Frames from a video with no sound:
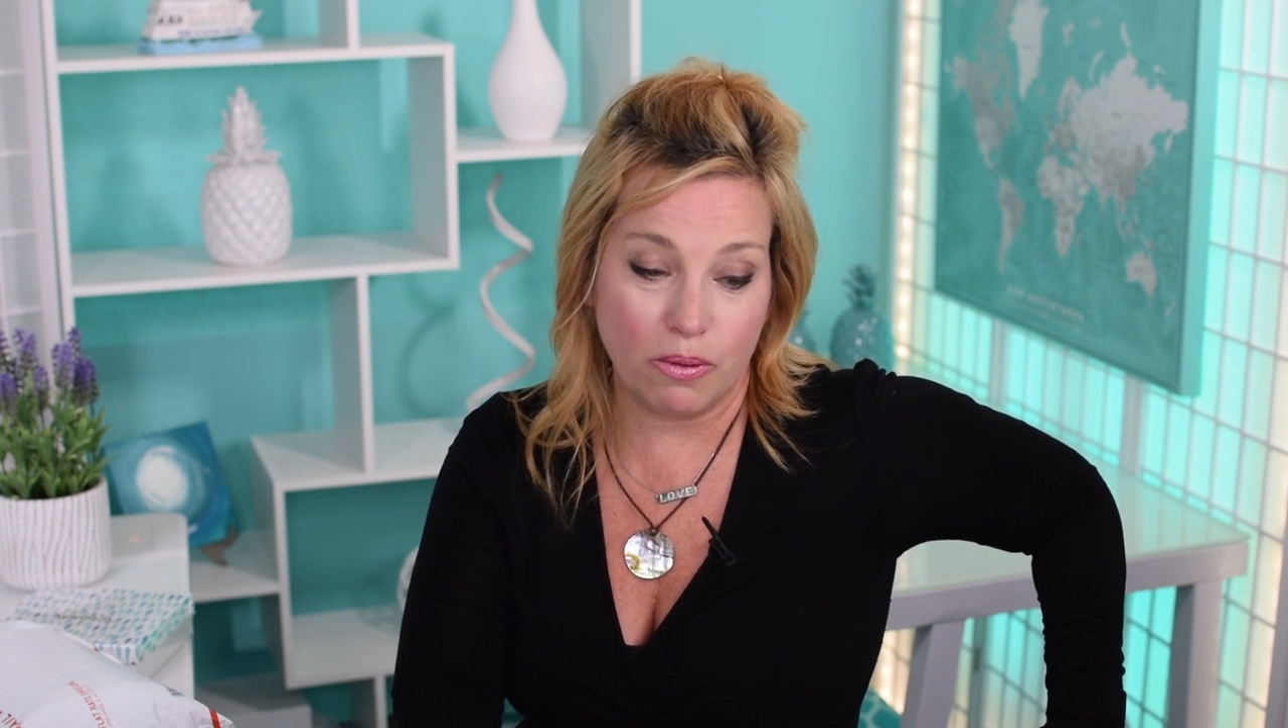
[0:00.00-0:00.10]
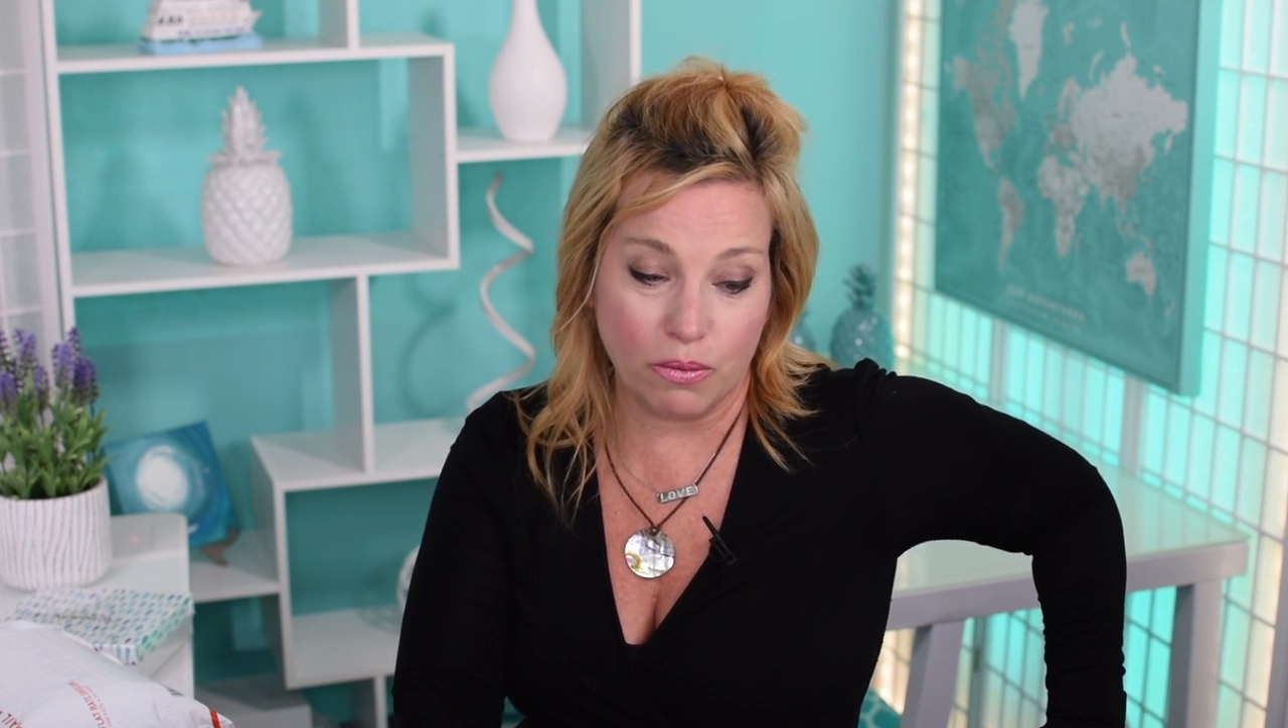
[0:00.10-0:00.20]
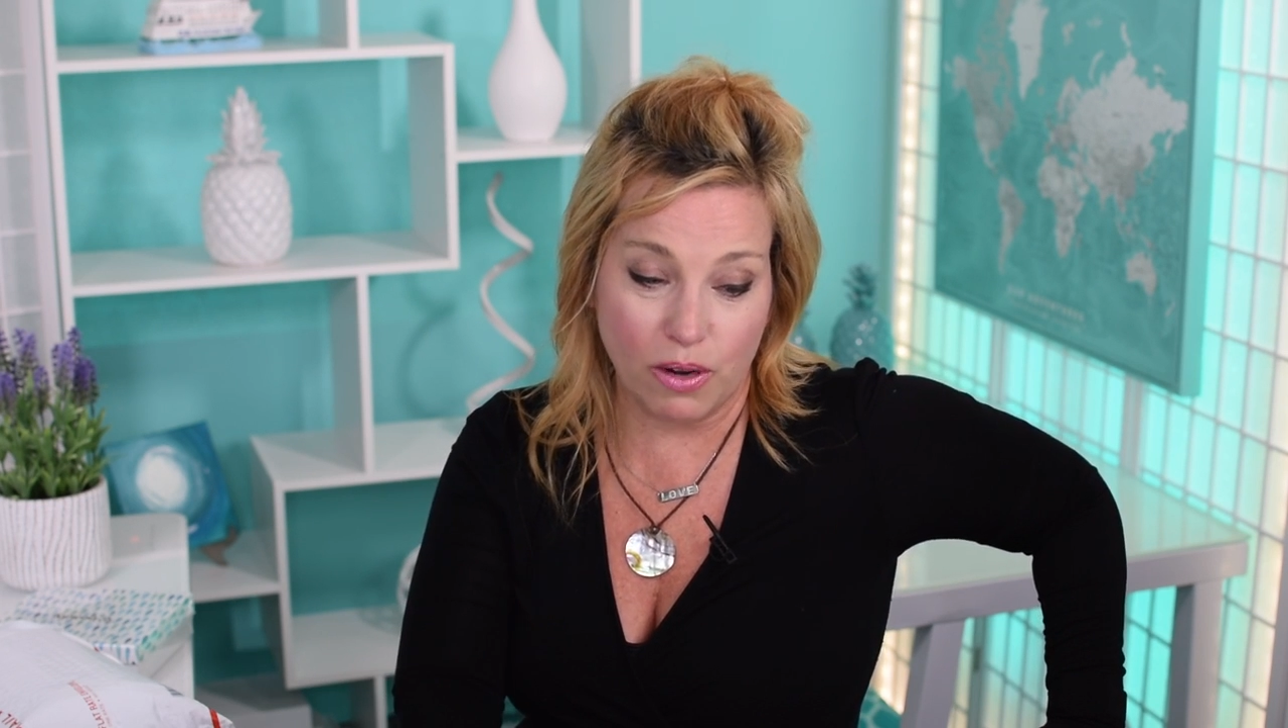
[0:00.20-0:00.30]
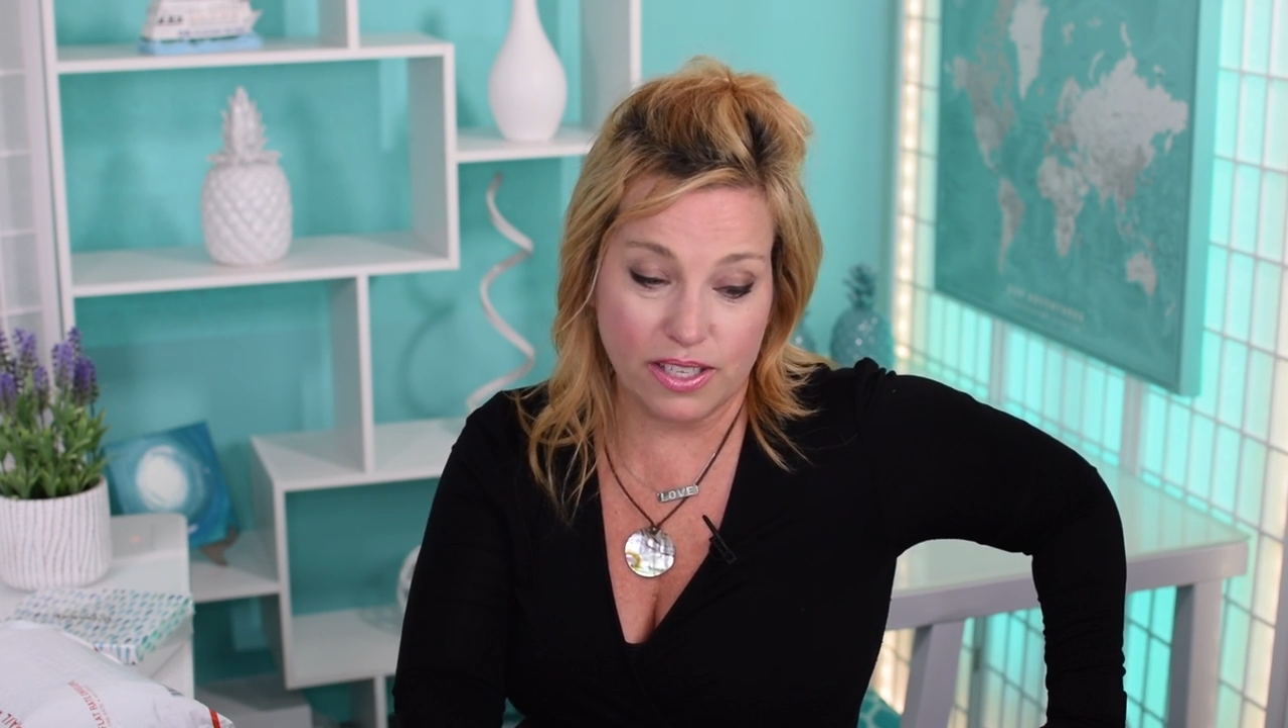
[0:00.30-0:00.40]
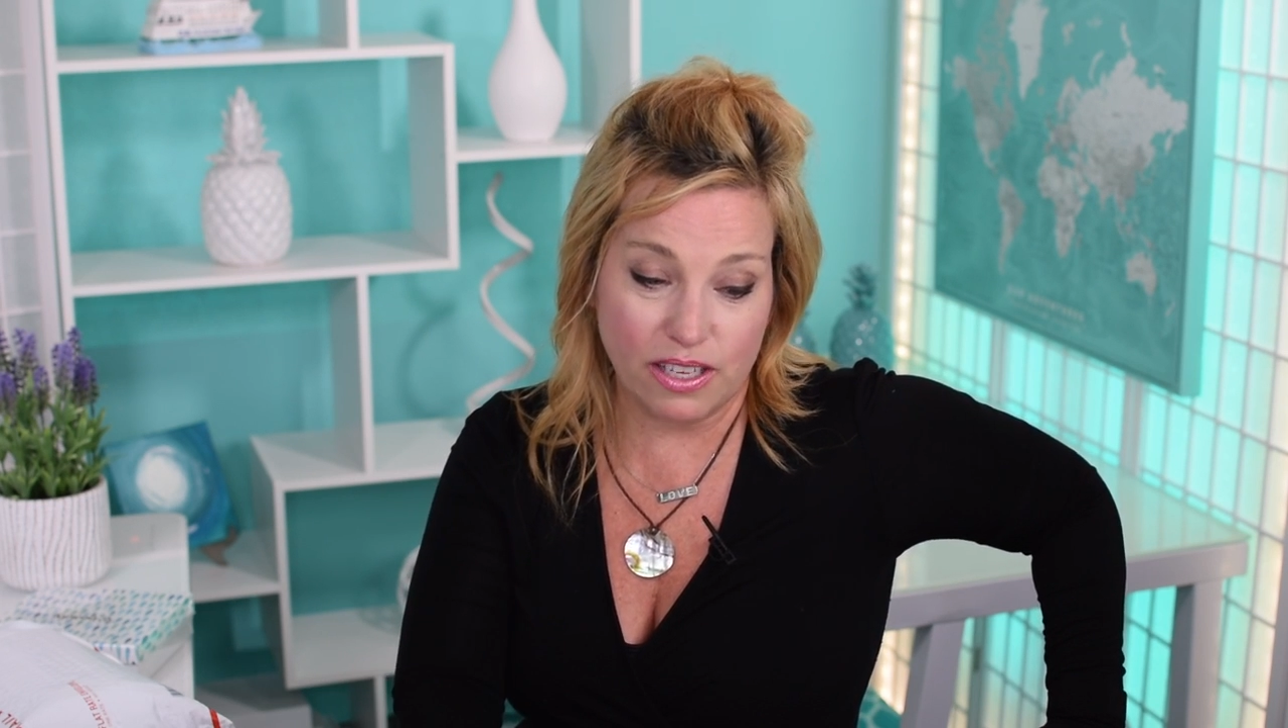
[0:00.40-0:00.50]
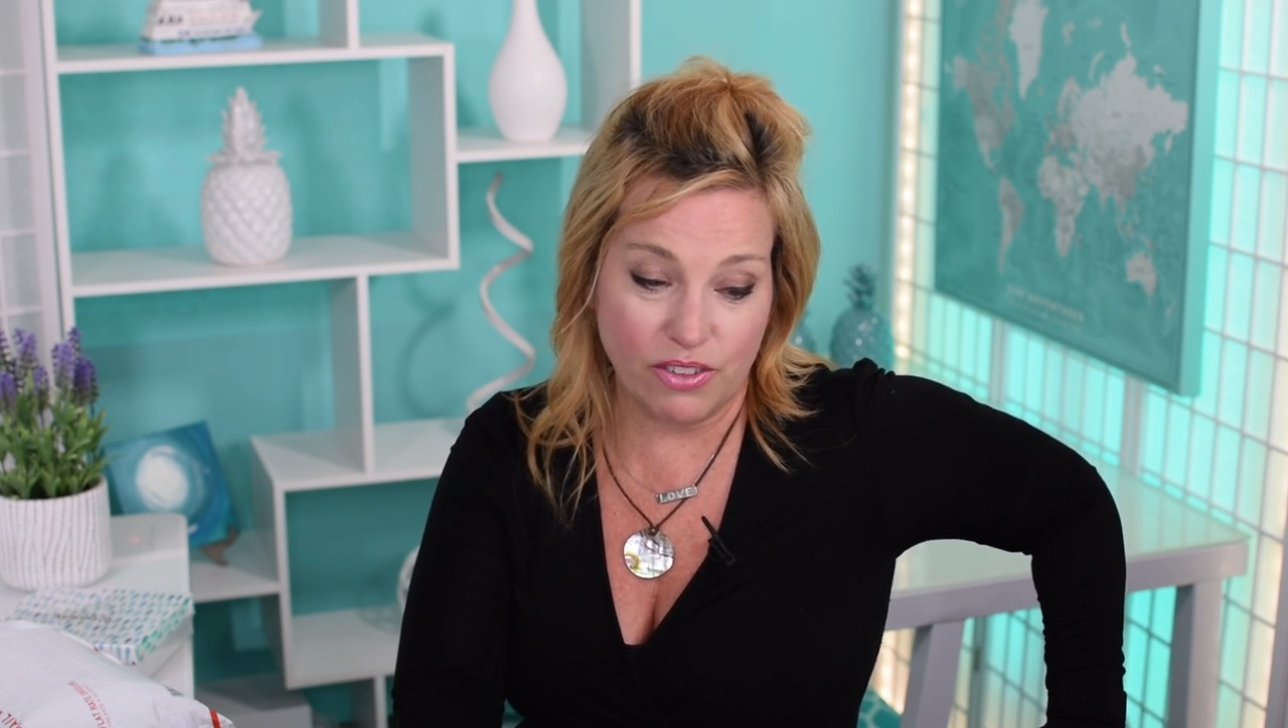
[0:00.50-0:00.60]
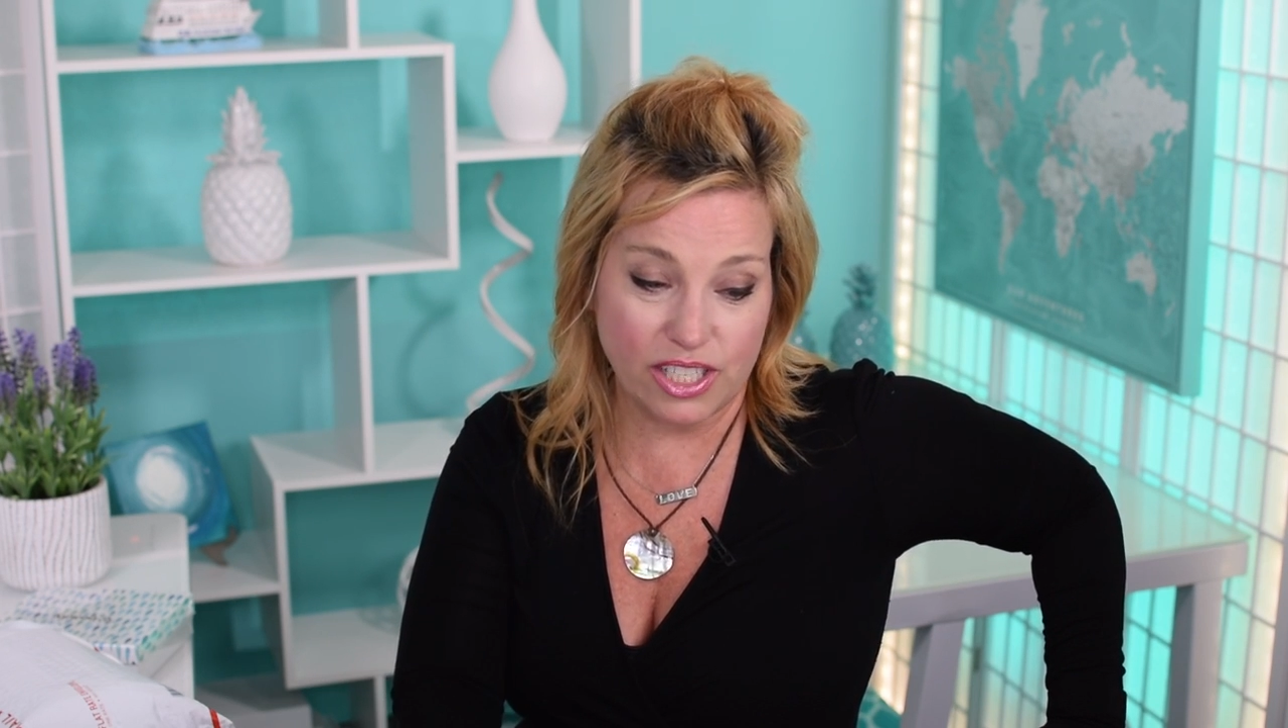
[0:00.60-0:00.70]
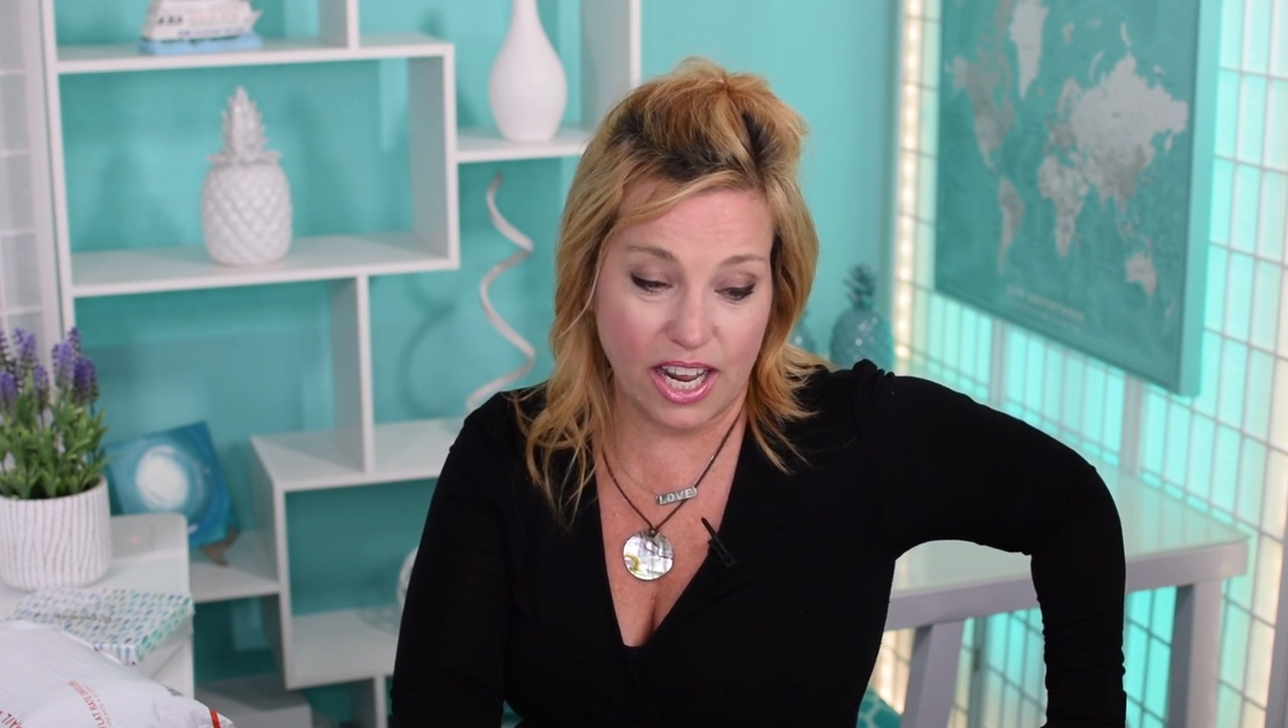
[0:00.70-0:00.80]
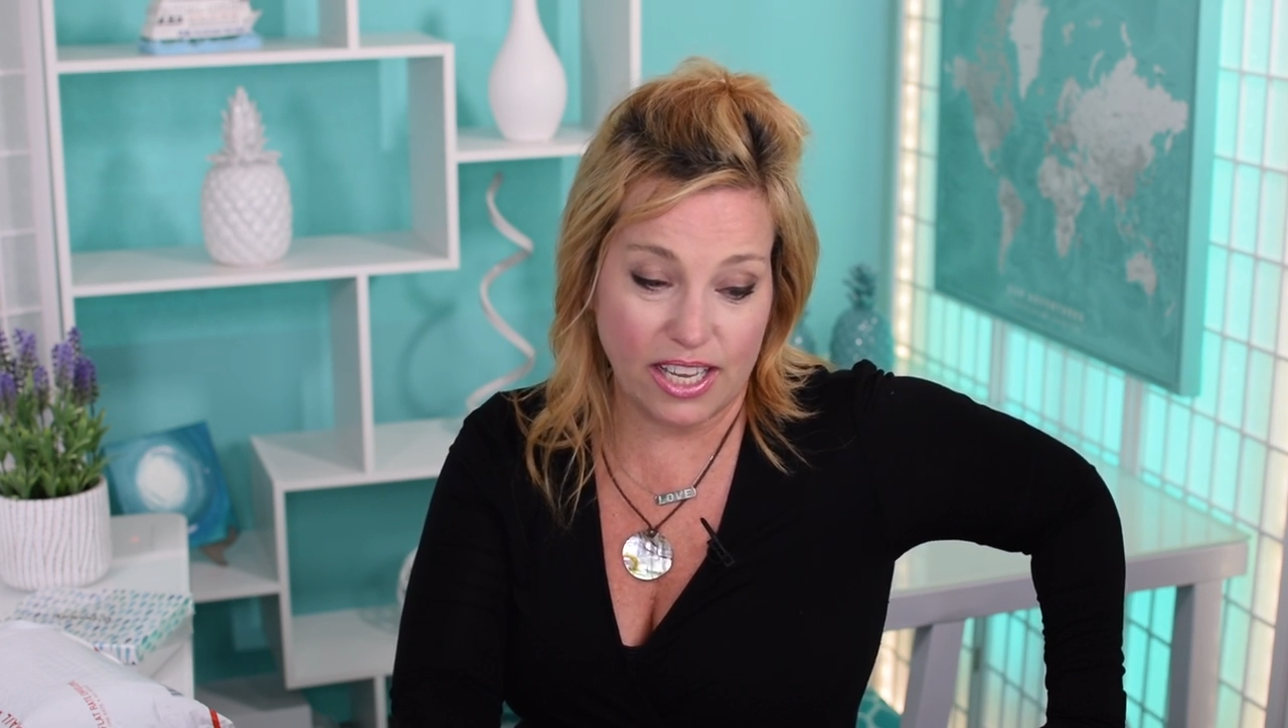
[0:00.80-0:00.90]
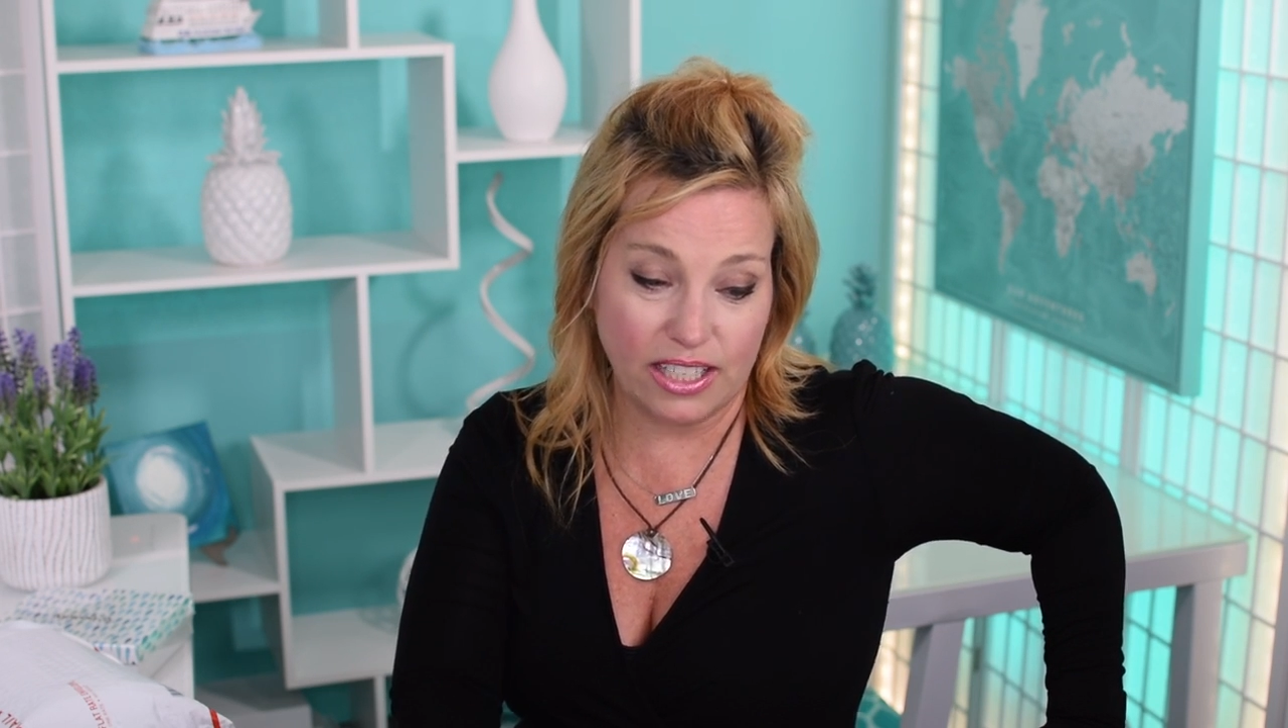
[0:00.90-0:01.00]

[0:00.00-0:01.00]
He runs every day.